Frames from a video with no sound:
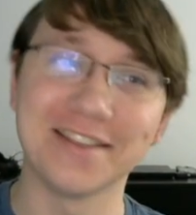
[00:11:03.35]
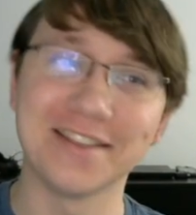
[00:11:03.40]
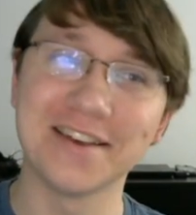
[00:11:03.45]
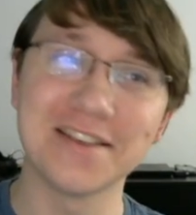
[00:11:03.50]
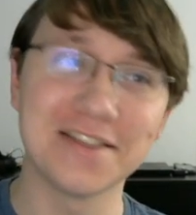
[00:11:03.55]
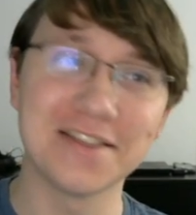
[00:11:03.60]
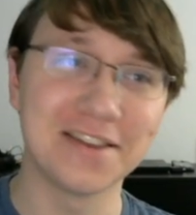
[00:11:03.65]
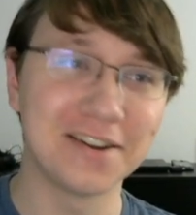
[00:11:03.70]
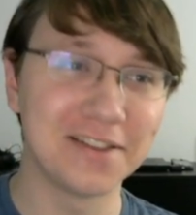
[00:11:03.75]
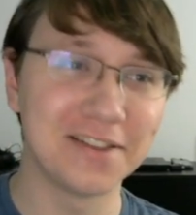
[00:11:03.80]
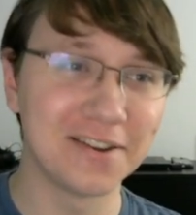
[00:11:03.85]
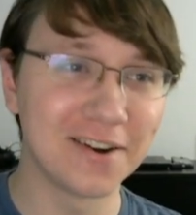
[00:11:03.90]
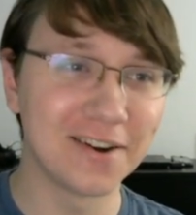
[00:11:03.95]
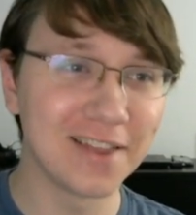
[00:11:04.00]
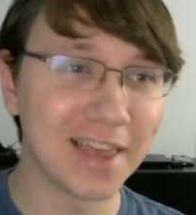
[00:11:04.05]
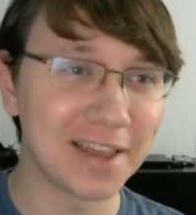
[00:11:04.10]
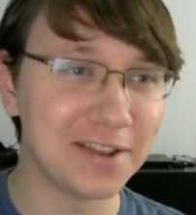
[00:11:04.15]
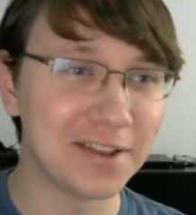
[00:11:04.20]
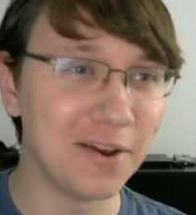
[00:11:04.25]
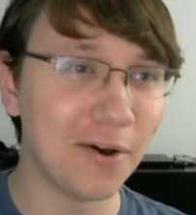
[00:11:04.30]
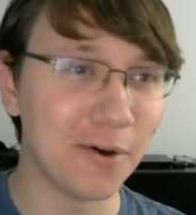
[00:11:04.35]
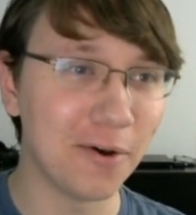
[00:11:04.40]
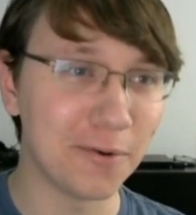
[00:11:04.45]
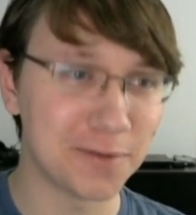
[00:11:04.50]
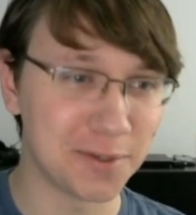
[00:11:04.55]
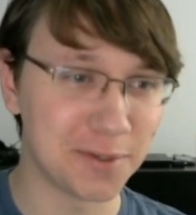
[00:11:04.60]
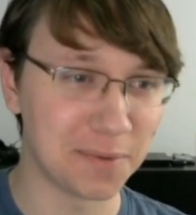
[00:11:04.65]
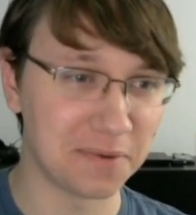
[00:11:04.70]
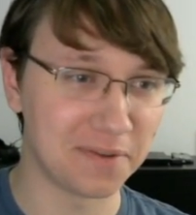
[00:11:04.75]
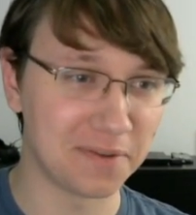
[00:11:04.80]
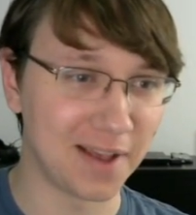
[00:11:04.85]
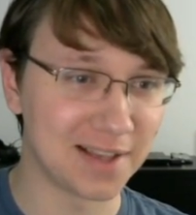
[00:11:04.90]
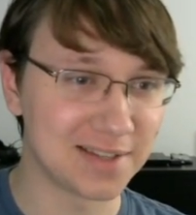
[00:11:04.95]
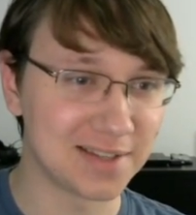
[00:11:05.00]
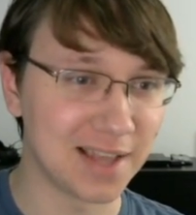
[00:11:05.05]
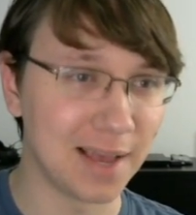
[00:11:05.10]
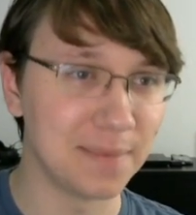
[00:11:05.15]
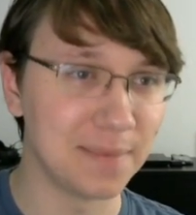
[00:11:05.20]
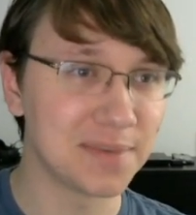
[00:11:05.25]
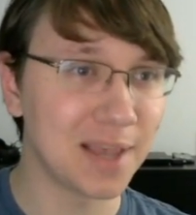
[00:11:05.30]
There are like no super fast
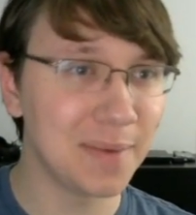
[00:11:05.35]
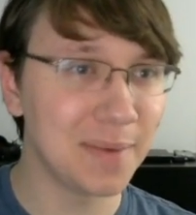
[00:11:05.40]
times.